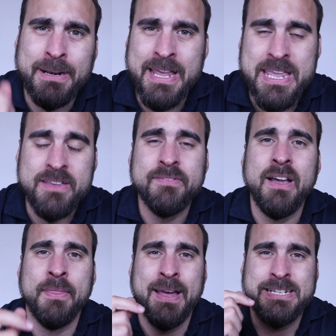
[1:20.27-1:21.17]
believe
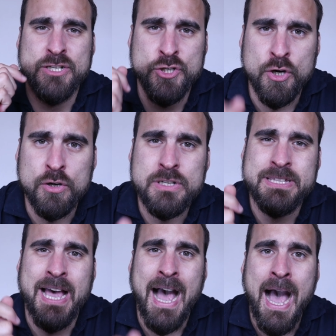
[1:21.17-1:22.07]
that dogs
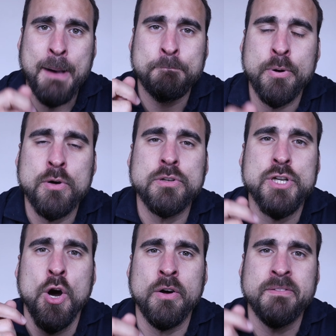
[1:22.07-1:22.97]
that are
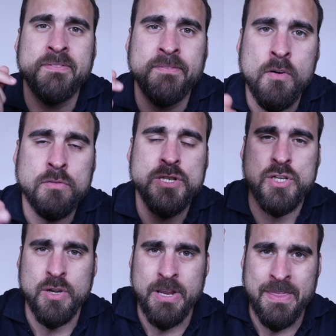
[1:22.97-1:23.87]
put on
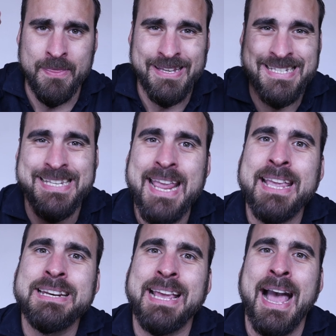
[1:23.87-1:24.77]
foods in the
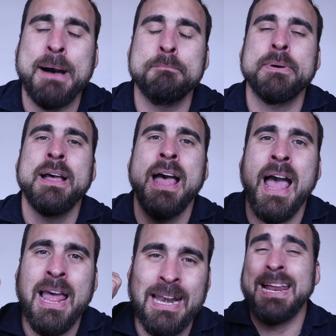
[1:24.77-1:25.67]
second camp
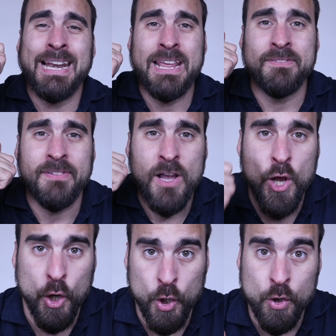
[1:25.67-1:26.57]
live
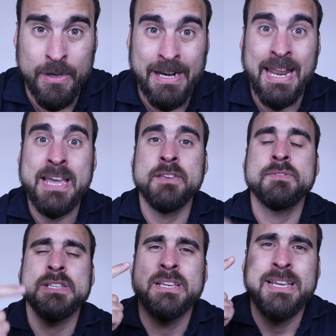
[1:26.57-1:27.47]
longer
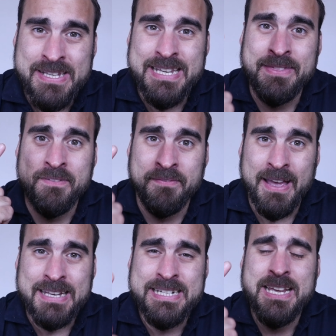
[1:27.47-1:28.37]
lives, visit the
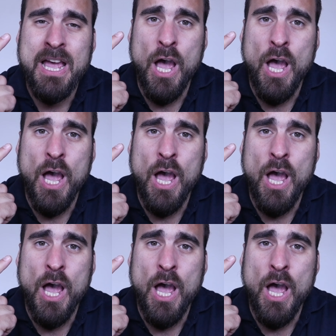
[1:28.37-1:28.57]
vet